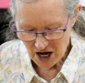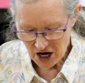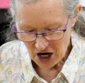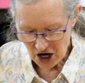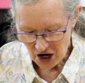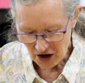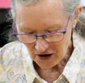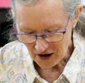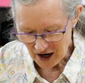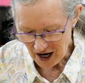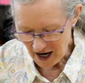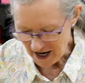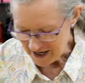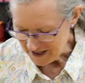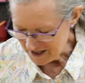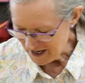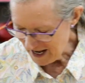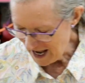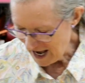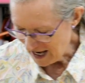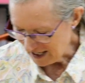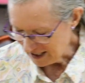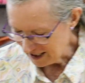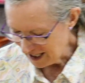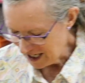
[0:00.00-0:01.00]
All right,
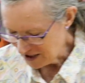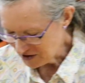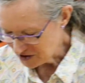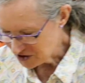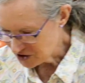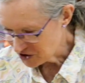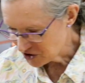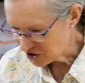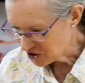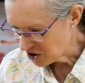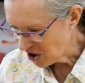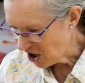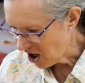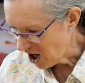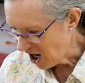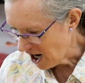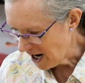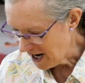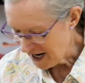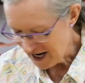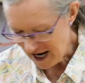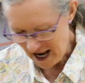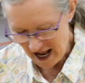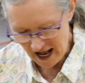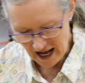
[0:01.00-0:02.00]
now let's
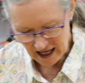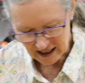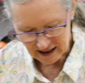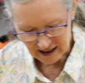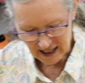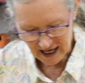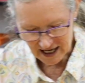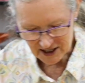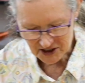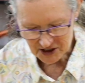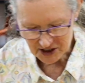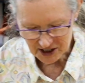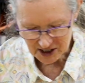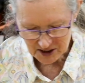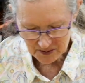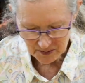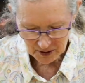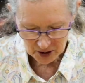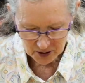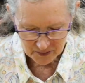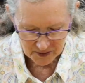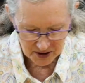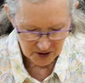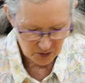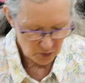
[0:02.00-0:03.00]
try our last
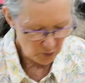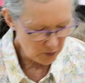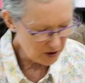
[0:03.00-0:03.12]
experiment,